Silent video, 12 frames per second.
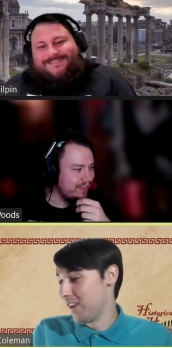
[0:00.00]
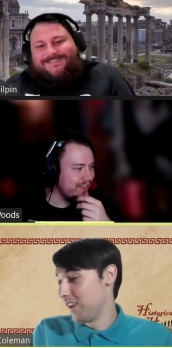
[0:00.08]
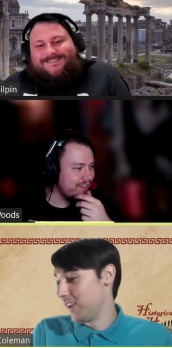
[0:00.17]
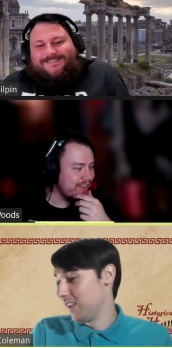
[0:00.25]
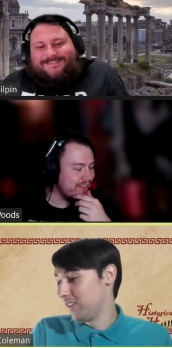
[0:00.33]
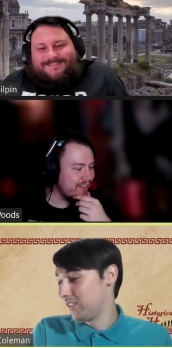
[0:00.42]

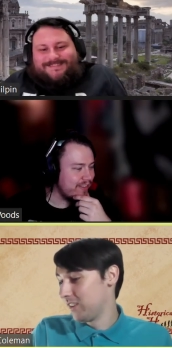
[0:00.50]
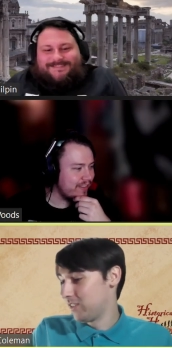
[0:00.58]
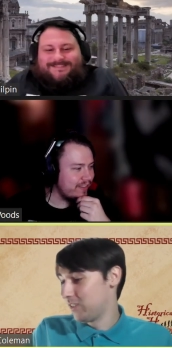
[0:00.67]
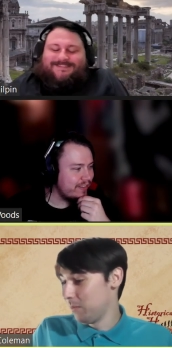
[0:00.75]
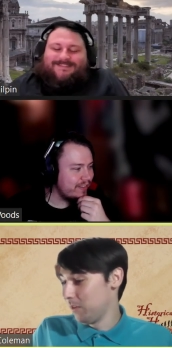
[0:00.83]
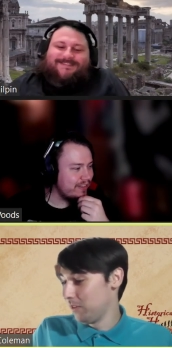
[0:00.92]
Speaker 1: it's it's
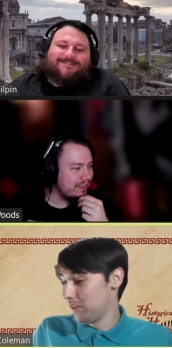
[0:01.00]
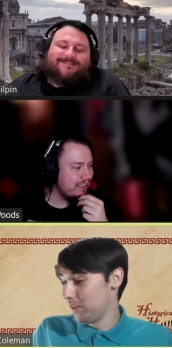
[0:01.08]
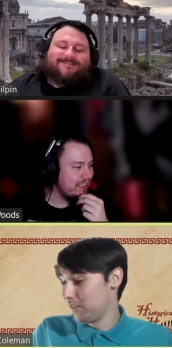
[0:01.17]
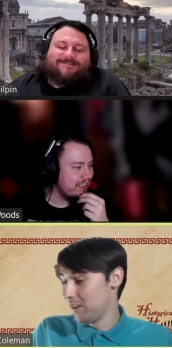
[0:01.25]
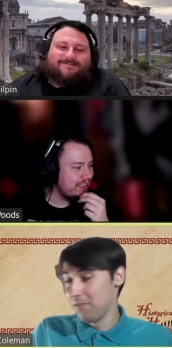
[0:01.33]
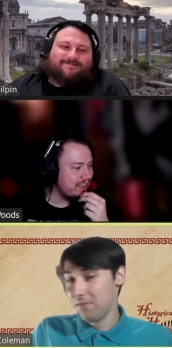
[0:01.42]
almost
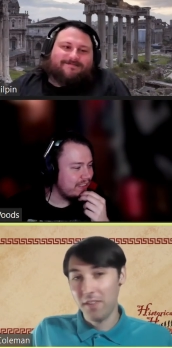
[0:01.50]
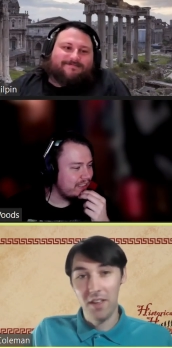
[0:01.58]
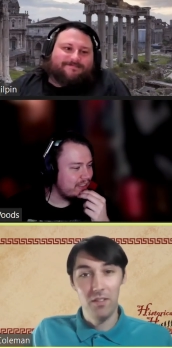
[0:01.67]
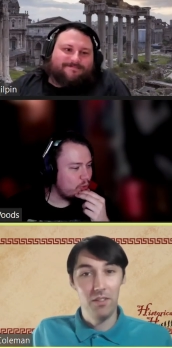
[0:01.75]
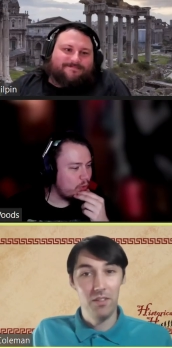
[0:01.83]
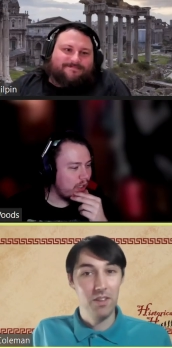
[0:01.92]
as if
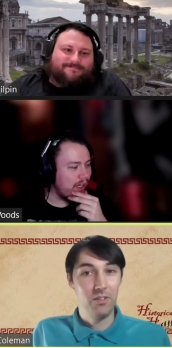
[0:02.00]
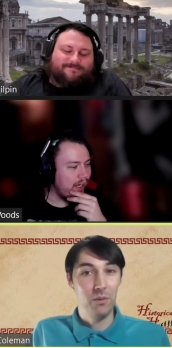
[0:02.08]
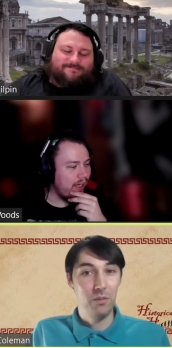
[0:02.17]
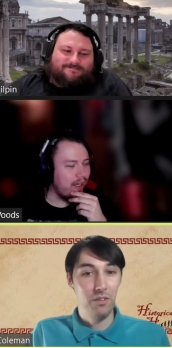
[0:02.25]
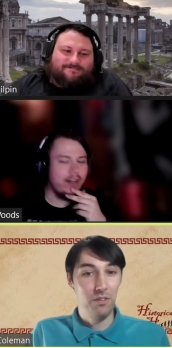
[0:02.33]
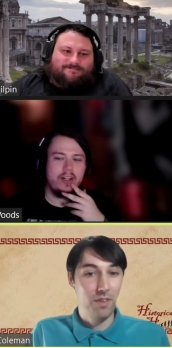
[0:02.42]
they wow. it's
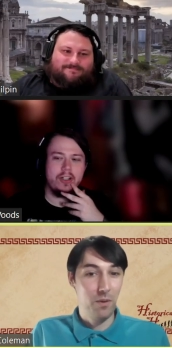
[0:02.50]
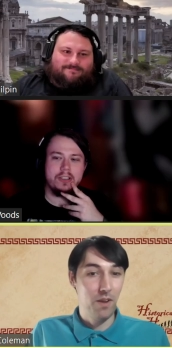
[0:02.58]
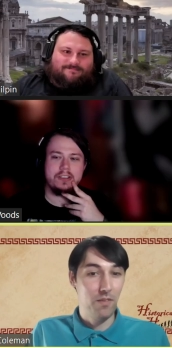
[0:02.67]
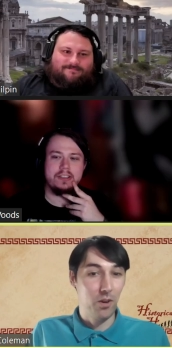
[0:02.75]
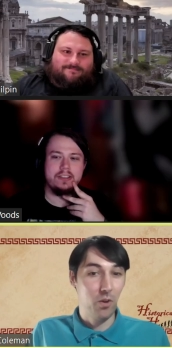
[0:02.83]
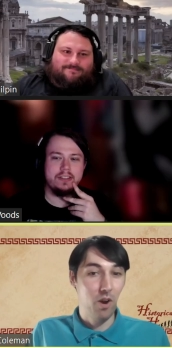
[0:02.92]
almost as if they were
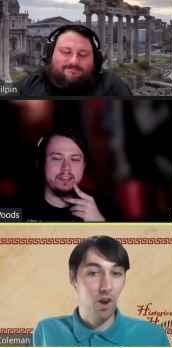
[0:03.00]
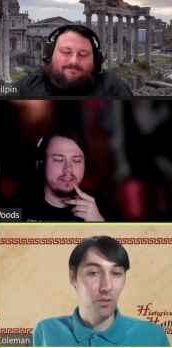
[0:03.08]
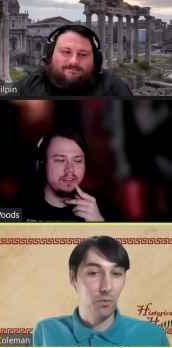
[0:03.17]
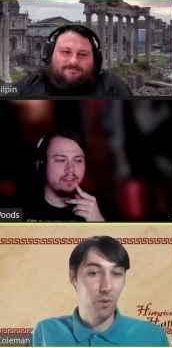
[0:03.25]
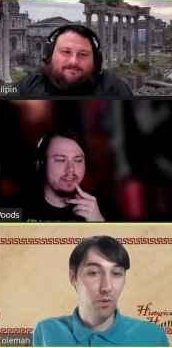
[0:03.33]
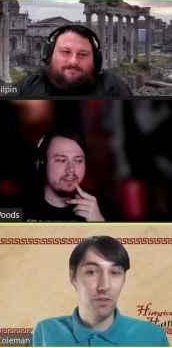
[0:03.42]
at the
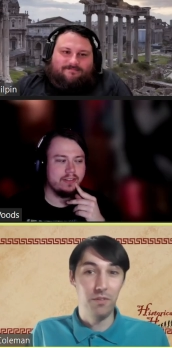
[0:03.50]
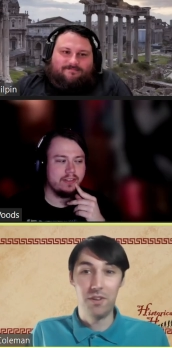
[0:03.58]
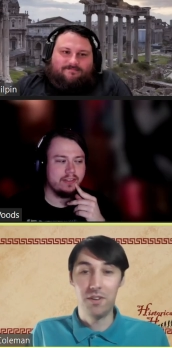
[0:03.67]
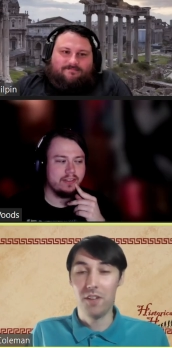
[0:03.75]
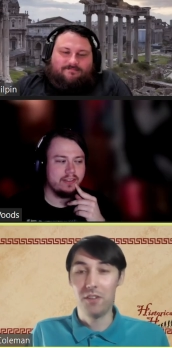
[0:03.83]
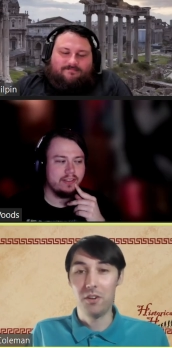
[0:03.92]
crossroads of a
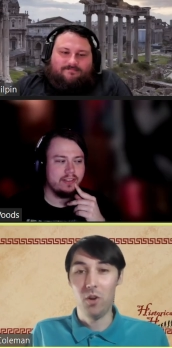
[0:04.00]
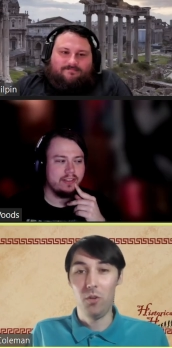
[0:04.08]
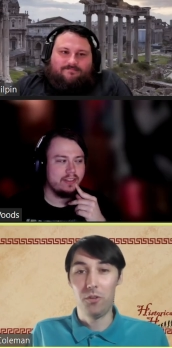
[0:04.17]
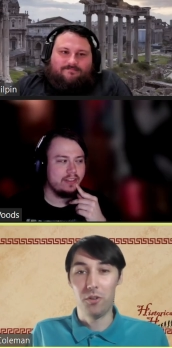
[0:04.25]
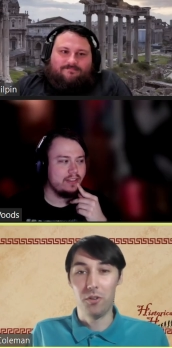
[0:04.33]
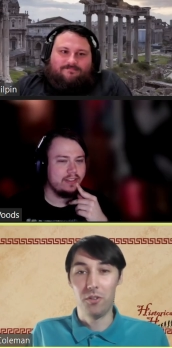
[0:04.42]
dozen
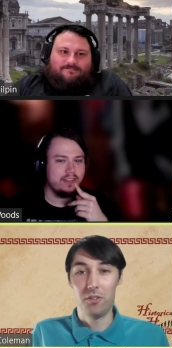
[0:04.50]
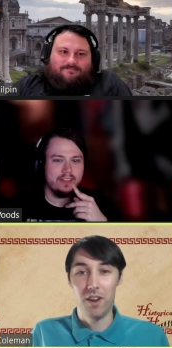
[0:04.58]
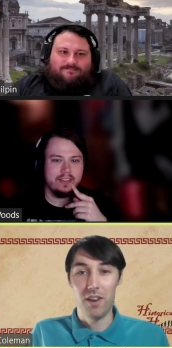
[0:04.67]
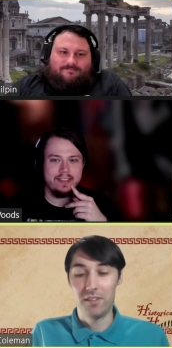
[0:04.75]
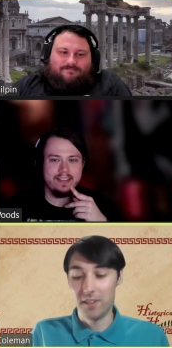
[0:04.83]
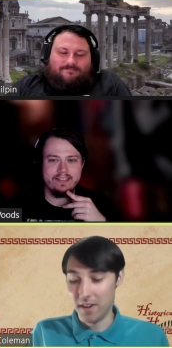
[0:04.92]
cultures
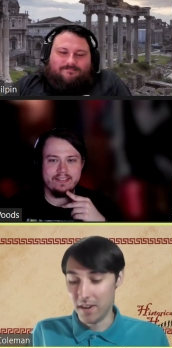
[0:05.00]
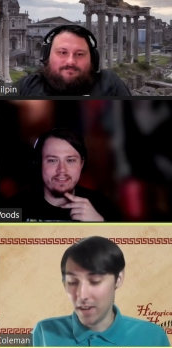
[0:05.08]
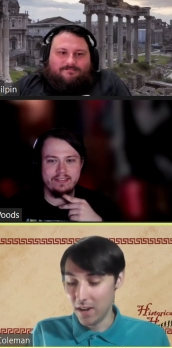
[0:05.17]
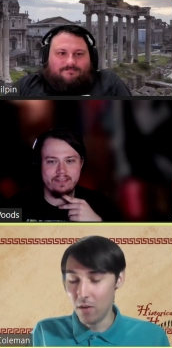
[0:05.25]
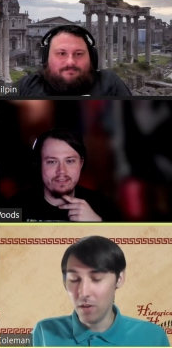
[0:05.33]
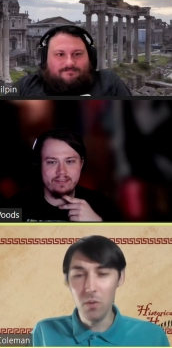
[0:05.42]
and said,
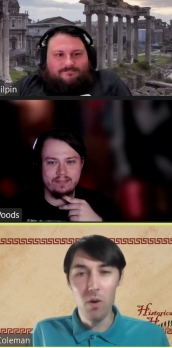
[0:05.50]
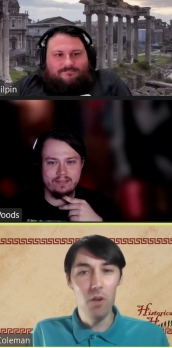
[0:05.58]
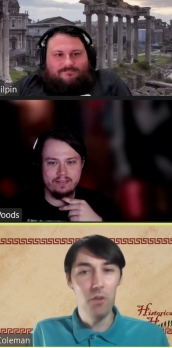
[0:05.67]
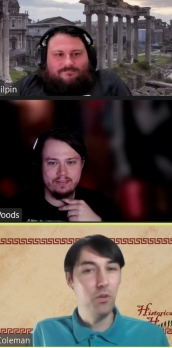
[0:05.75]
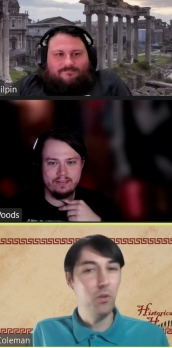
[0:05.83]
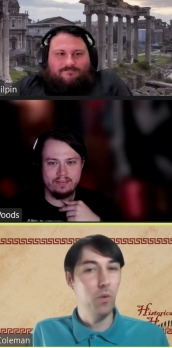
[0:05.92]
you know, you all
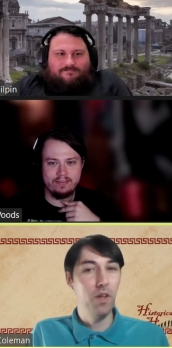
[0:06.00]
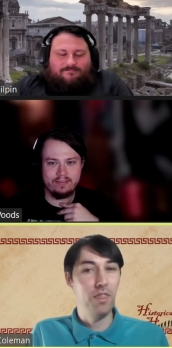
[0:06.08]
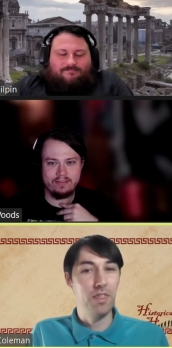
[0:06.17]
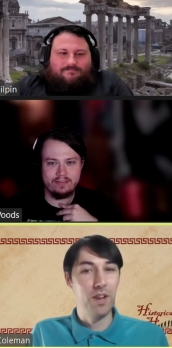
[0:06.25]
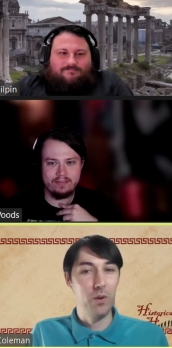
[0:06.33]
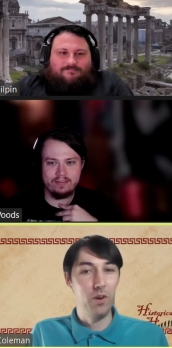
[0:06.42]
do one
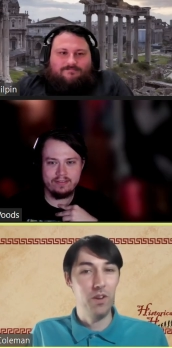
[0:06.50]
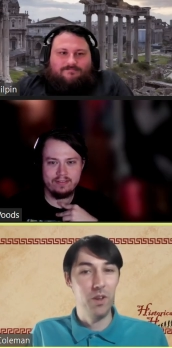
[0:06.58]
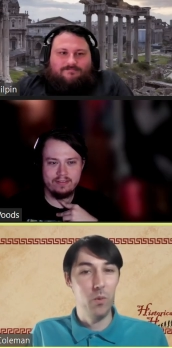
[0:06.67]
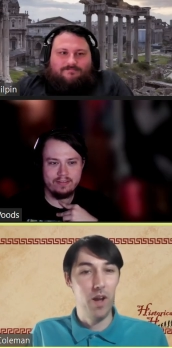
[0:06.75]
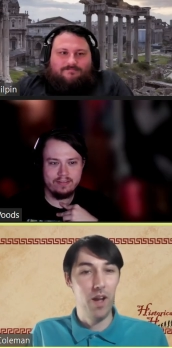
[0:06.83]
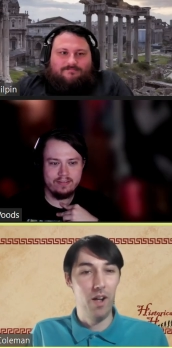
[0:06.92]
thing
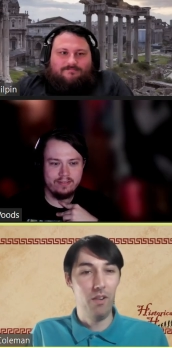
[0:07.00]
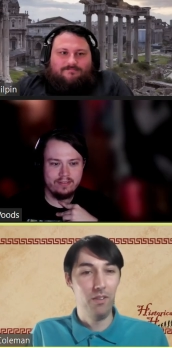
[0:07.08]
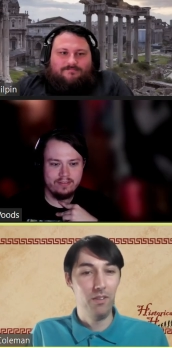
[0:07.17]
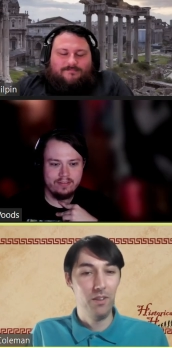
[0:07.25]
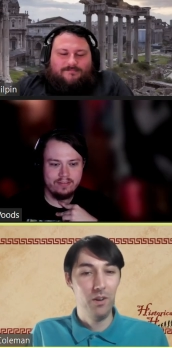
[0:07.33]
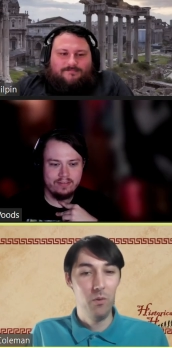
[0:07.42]
really well
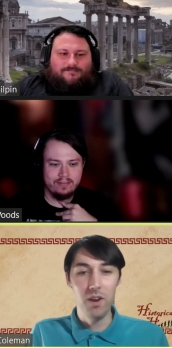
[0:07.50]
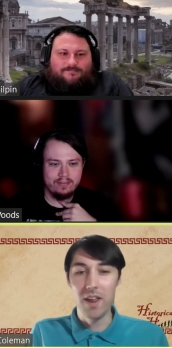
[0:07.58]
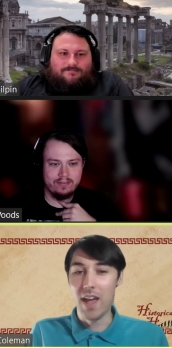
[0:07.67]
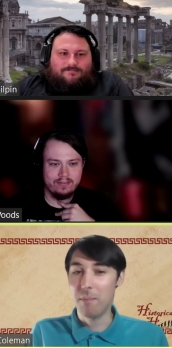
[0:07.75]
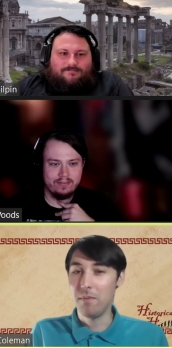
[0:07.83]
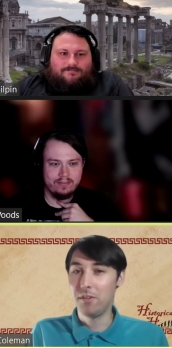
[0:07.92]
what
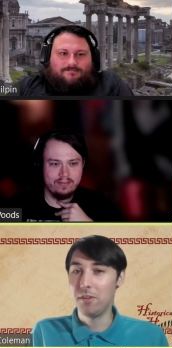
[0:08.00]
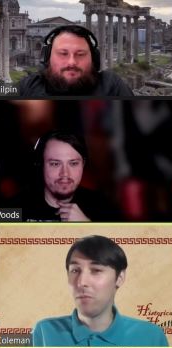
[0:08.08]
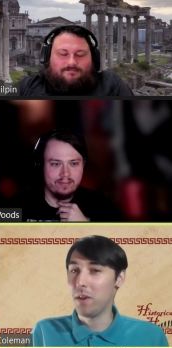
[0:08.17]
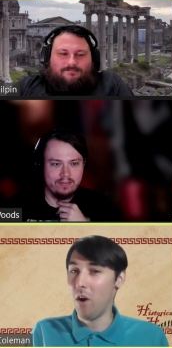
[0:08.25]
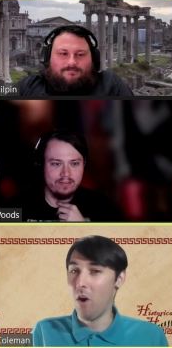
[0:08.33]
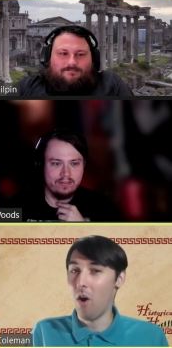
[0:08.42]
happens if
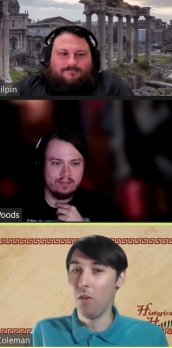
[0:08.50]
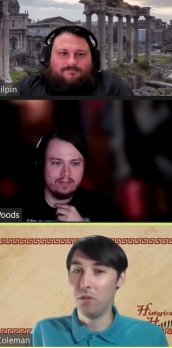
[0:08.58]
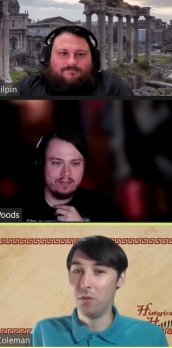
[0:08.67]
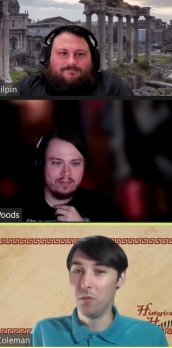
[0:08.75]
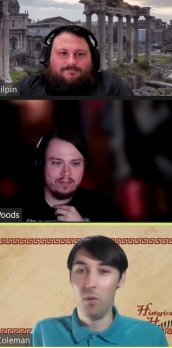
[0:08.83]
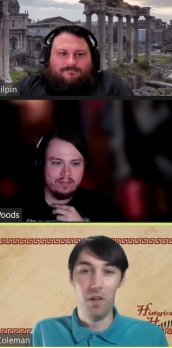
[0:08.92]
we all
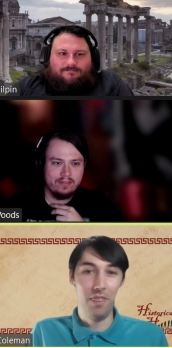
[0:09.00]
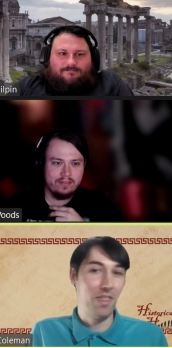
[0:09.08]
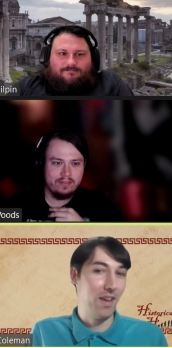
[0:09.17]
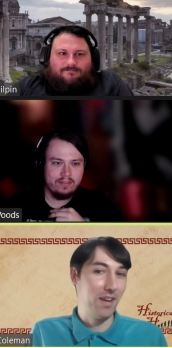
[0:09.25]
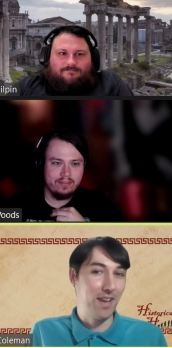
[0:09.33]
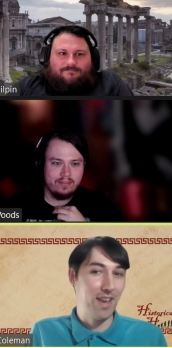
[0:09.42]
do one
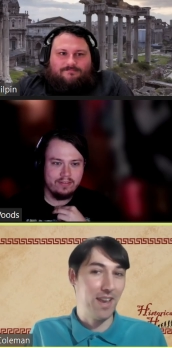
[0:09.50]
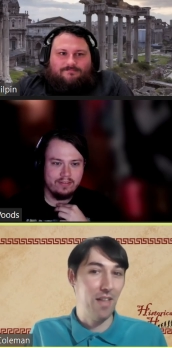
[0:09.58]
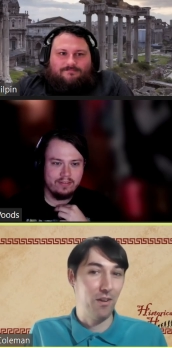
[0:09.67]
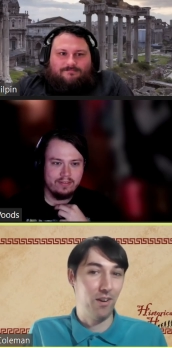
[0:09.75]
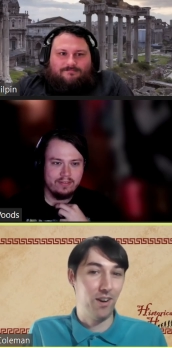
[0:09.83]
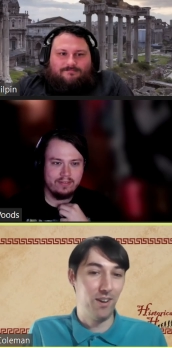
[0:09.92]
thing
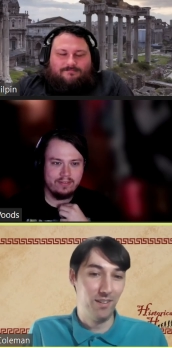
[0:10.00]
together?